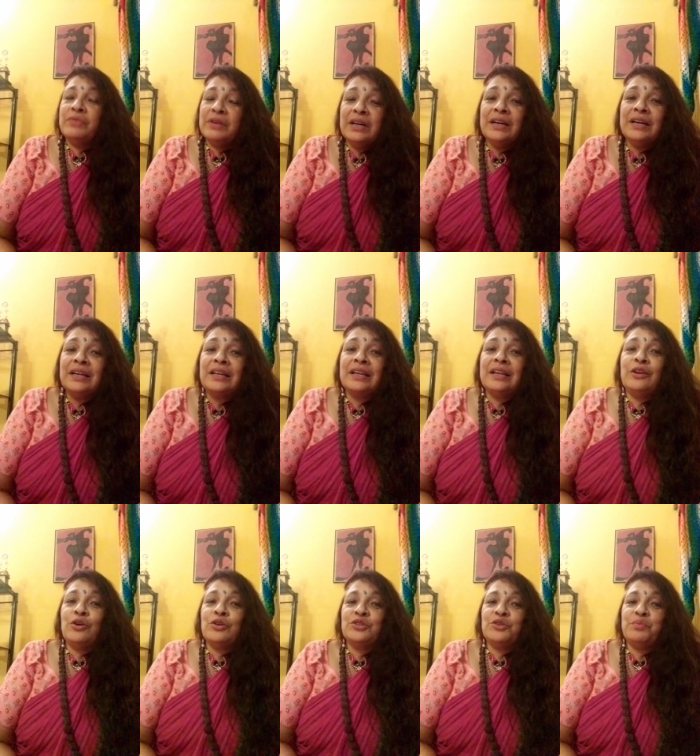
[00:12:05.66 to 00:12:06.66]
work,
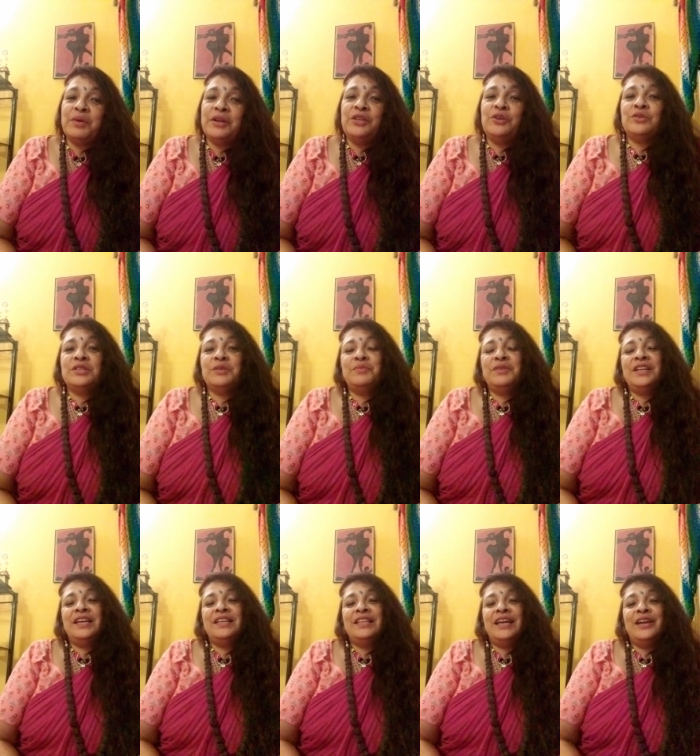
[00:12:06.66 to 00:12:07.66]
loss of money or something
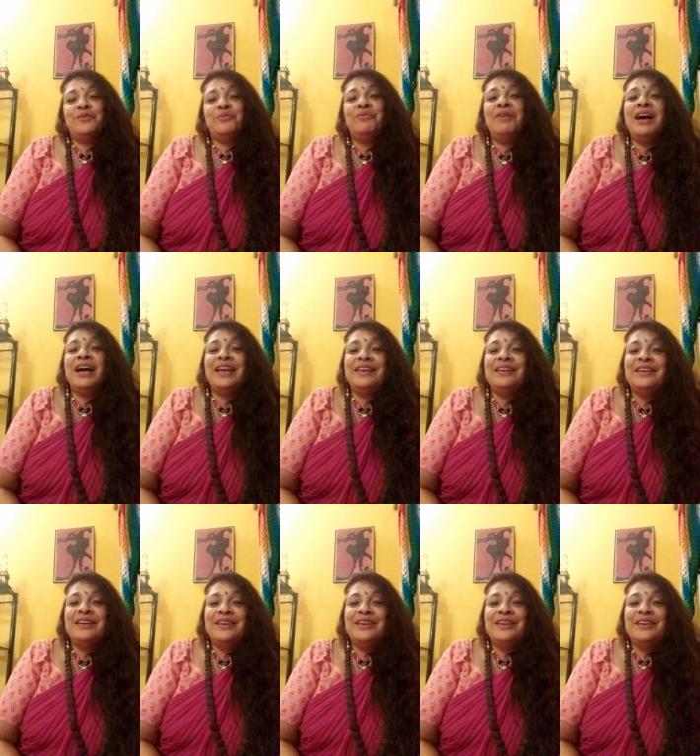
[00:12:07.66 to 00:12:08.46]
like that. Why?